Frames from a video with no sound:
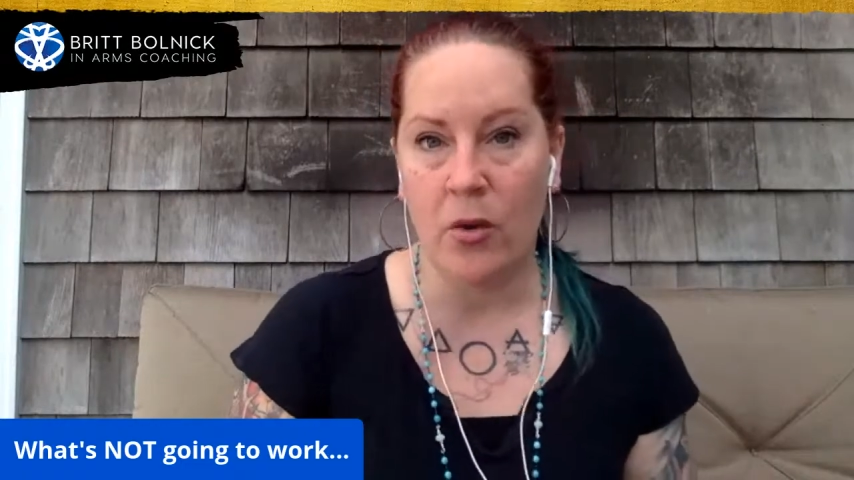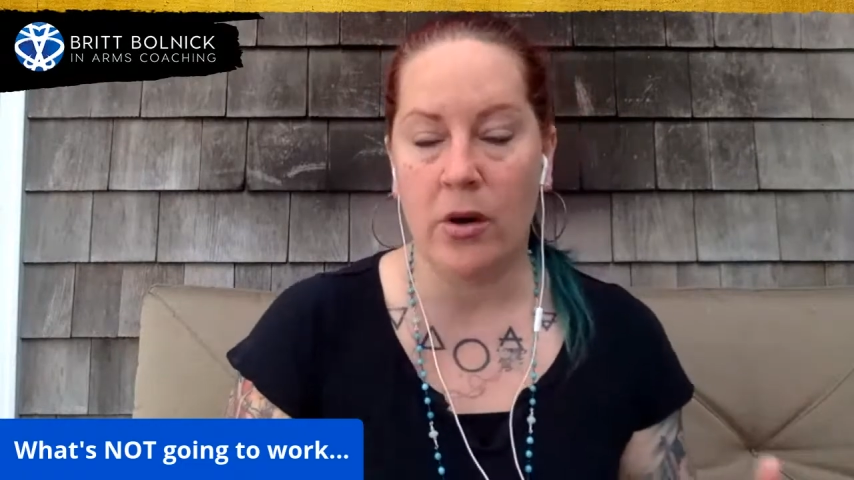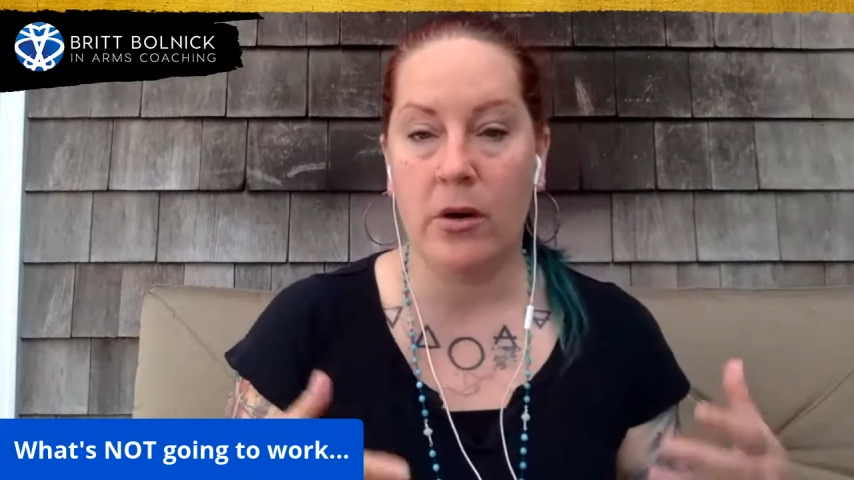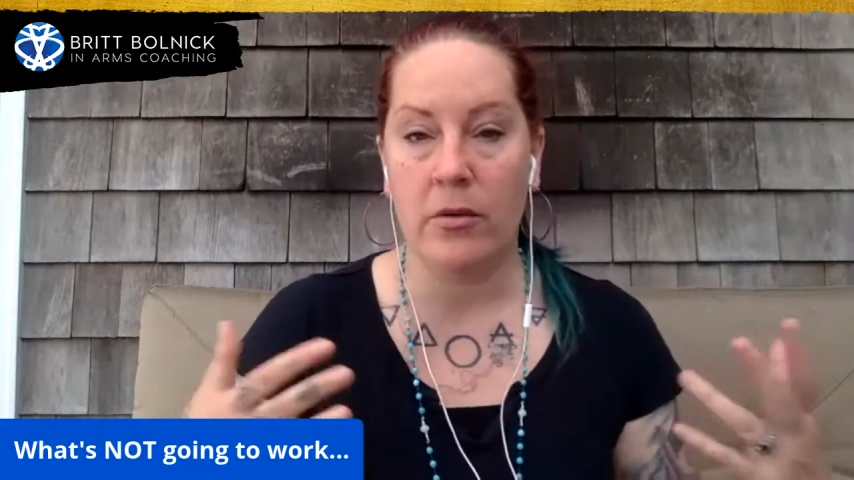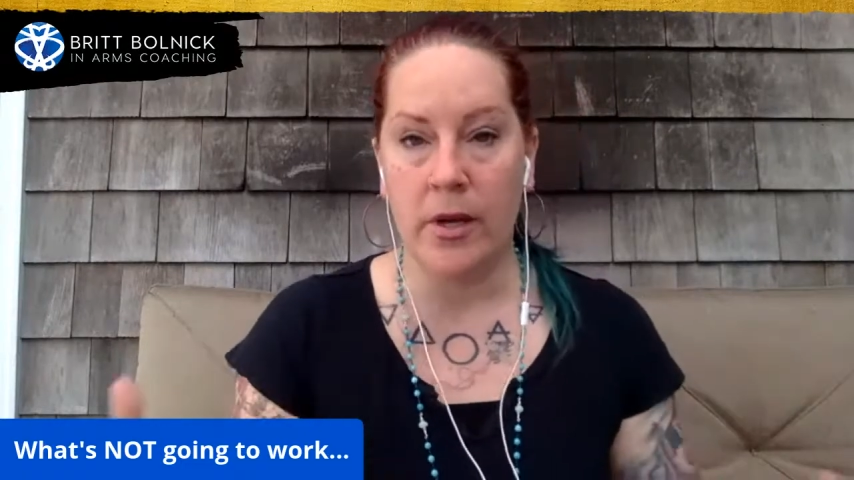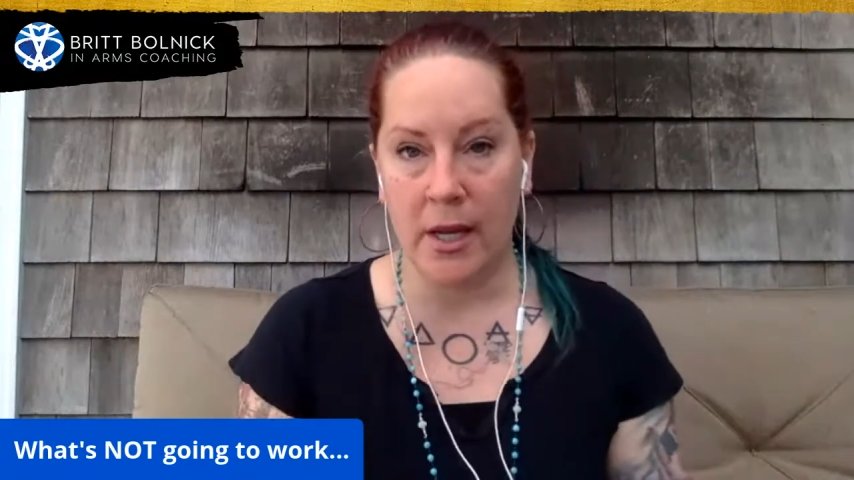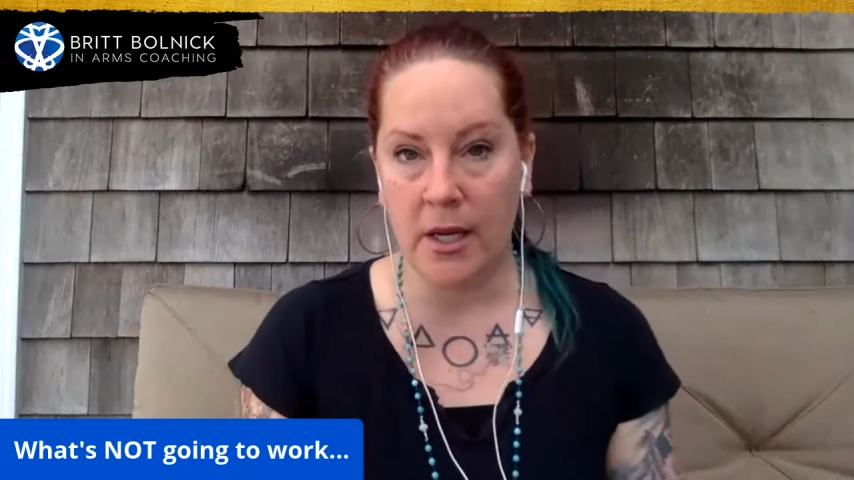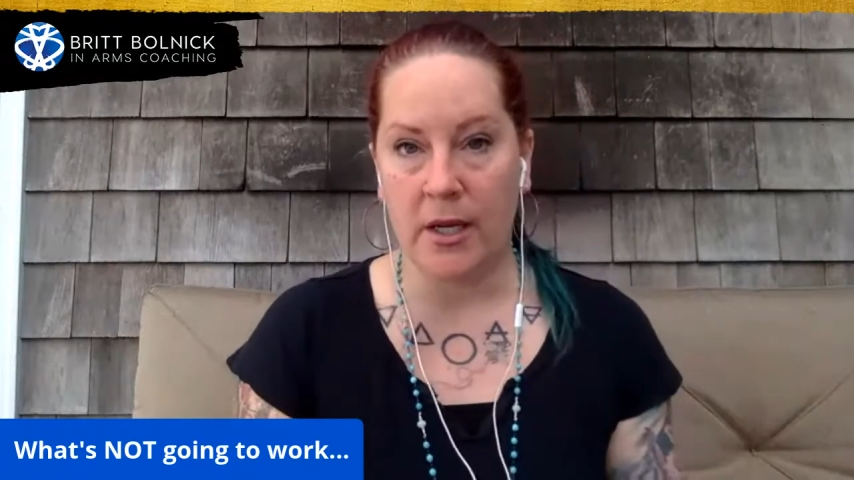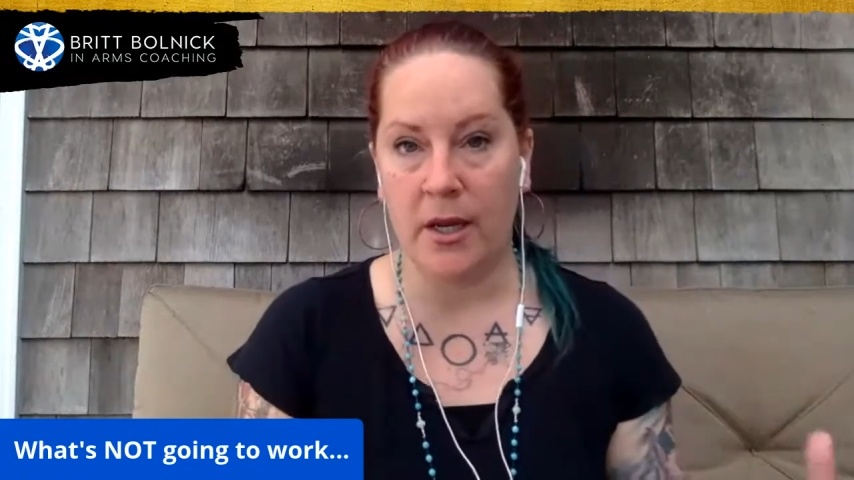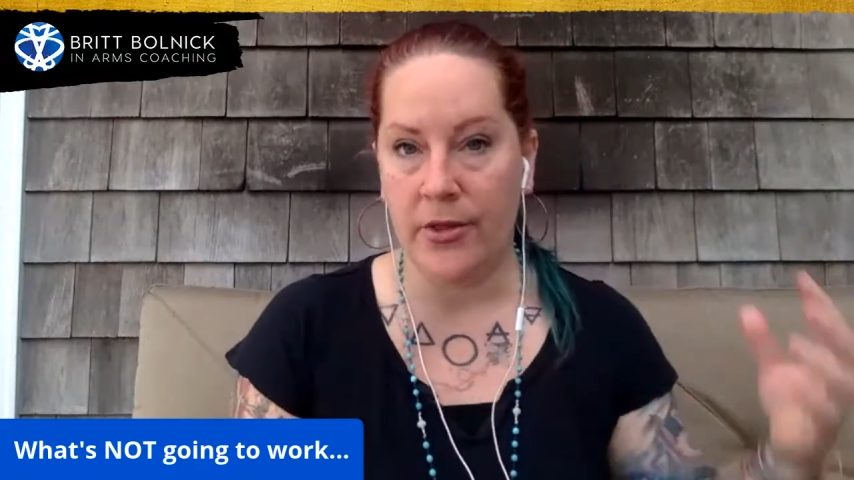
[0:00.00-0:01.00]
or
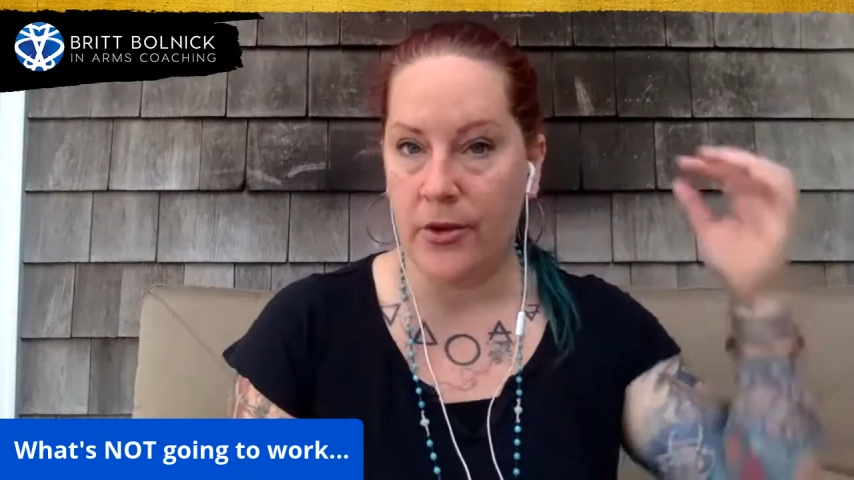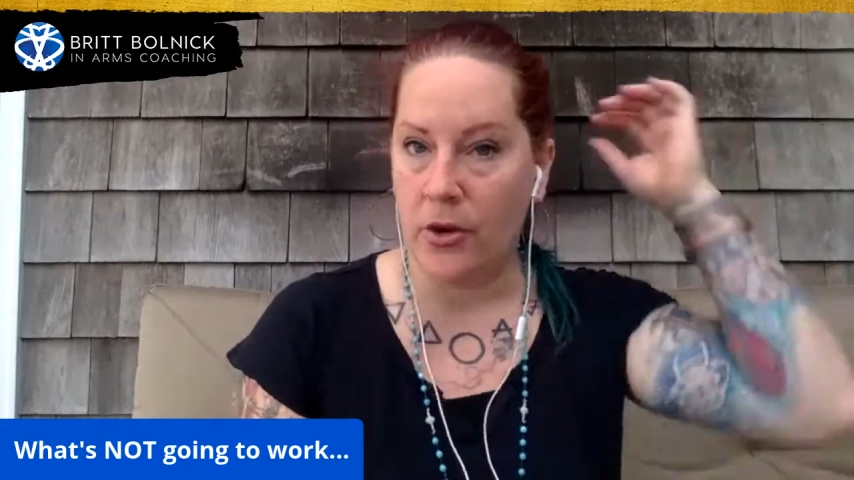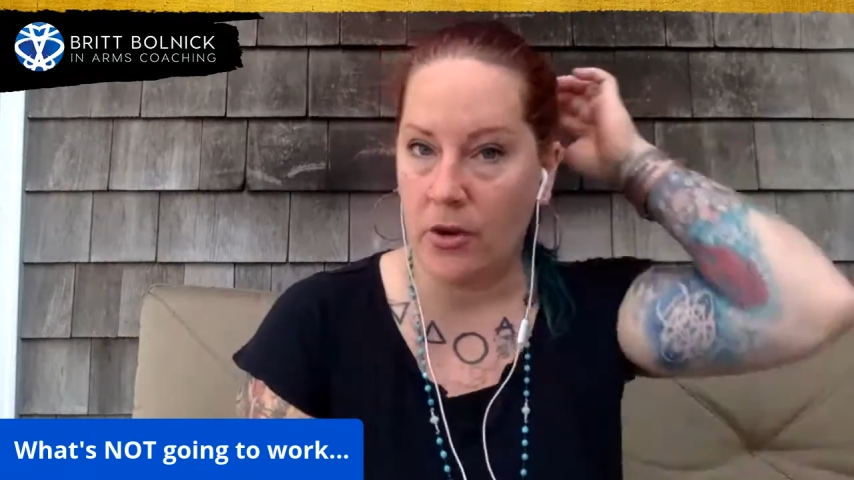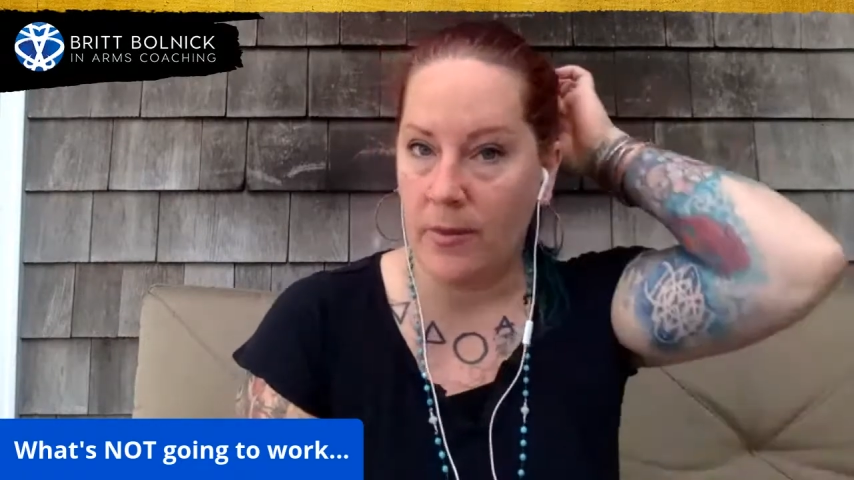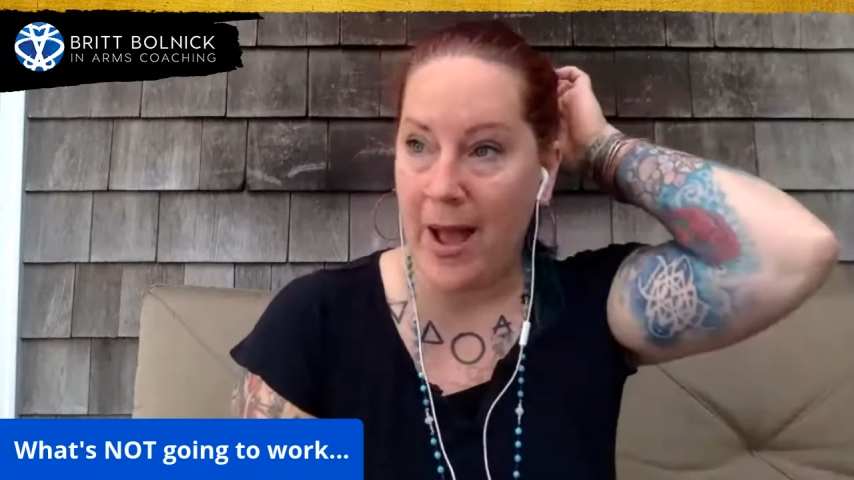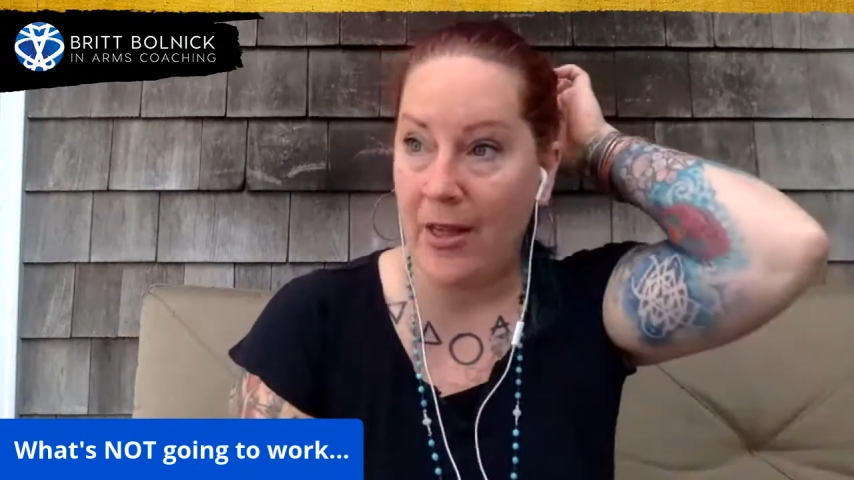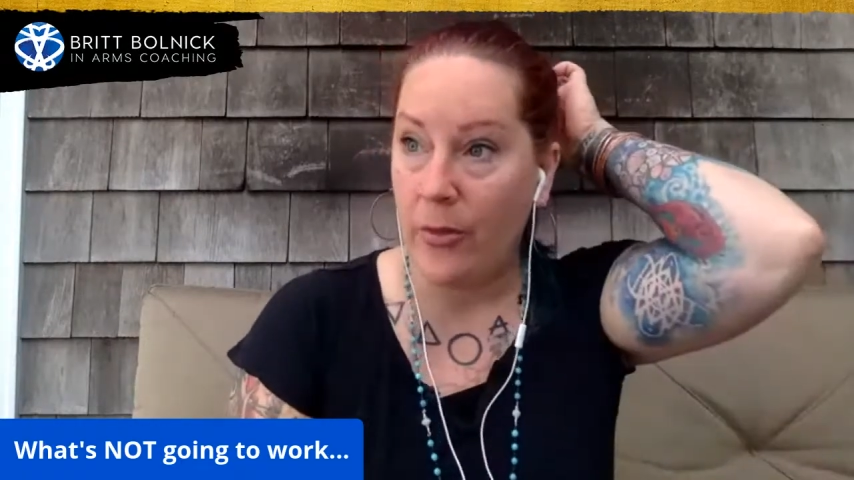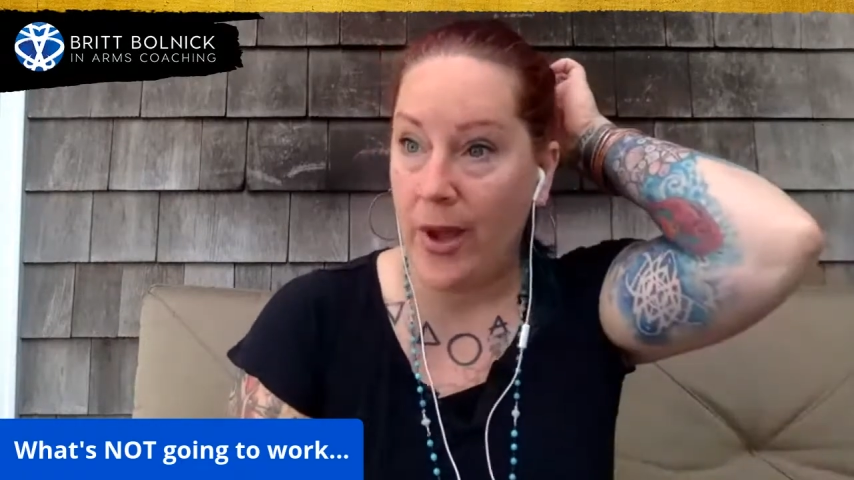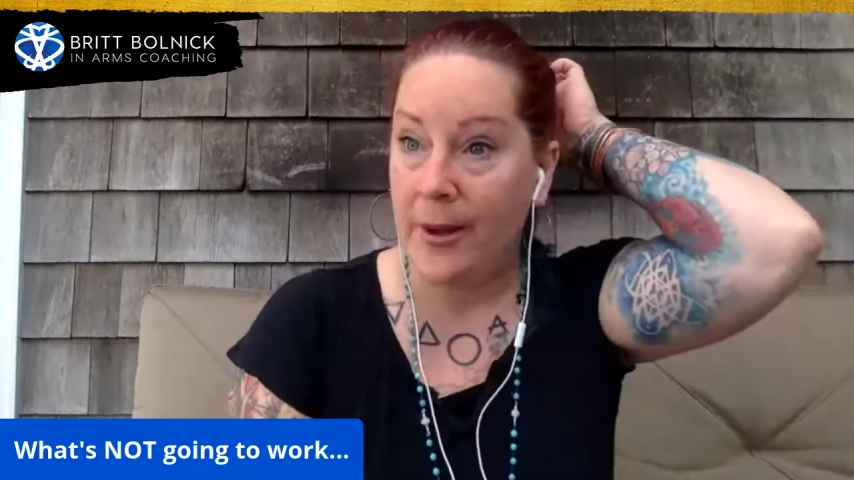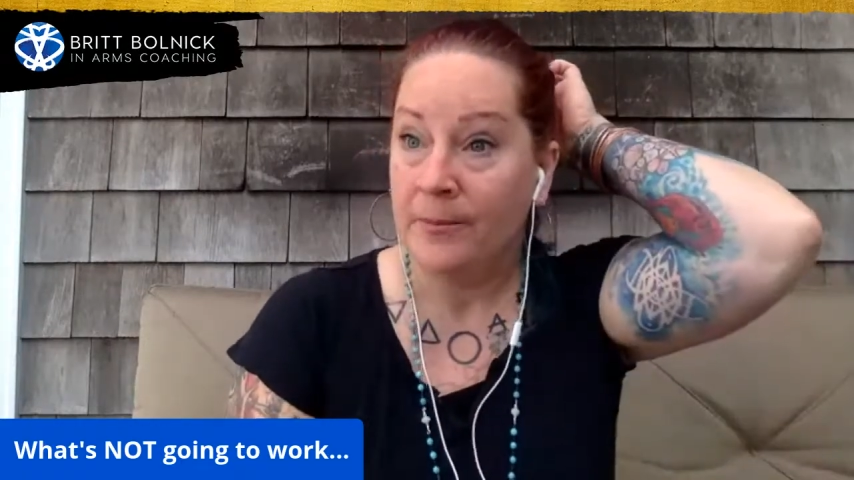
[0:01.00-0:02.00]
creating another neural
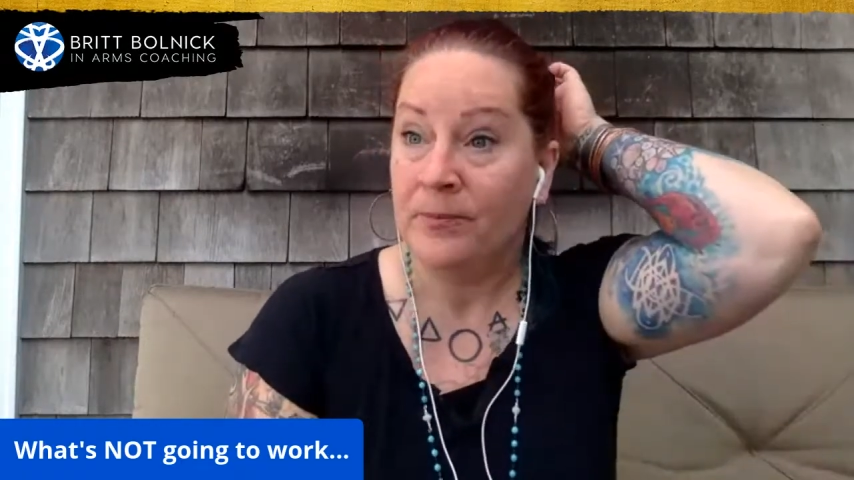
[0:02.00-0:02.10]
pathway,